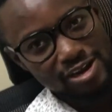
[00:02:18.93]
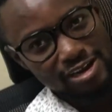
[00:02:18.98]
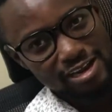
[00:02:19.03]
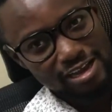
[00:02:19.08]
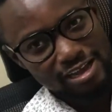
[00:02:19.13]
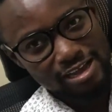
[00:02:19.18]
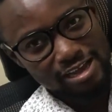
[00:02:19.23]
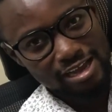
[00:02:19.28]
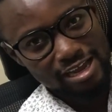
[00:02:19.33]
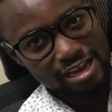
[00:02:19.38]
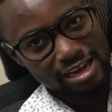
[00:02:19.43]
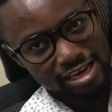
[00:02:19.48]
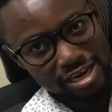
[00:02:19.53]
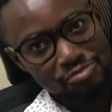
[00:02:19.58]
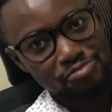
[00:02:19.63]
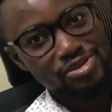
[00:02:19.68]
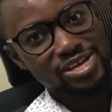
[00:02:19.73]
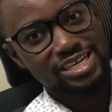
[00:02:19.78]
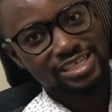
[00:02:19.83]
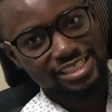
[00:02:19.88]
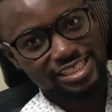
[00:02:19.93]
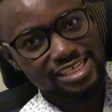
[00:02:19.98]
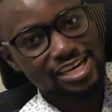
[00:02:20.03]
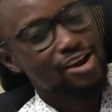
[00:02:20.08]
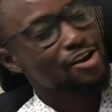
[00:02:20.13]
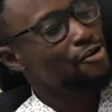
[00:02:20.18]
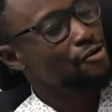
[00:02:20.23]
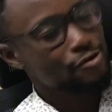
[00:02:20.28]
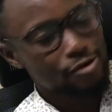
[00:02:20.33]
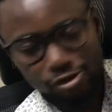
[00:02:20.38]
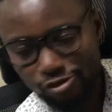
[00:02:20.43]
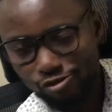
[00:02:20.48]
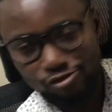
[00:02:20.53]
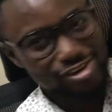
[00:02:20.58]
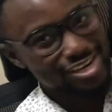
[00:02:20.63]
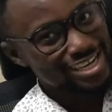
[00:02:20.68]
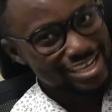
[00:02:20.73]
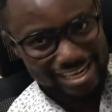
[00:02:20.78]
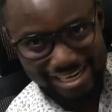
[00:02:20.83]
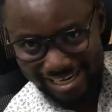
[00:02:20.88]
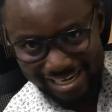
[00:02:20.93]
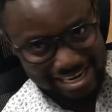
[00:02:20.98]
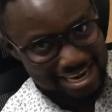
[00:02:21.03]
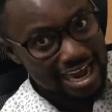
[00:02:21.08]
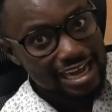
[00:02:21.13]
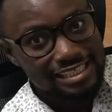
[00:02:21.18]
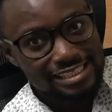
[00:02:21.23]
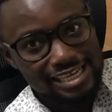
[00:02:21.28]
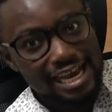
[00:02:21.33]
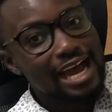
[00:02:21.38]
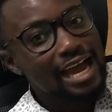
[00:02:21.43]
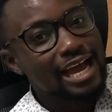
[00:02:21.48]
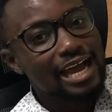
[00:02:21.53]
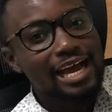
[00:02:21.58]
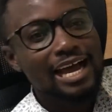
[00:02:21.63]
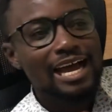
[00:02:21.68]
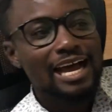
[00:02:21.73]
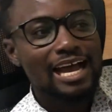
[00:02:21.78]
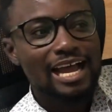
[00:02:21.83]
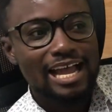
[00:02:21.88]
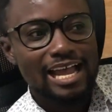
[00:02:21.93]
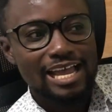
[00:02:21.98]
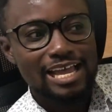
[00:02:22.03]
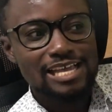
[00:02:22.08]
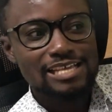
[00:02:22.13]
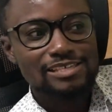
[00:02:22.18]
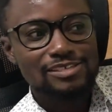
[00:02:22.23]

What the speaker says: the pitch, not really in the attack.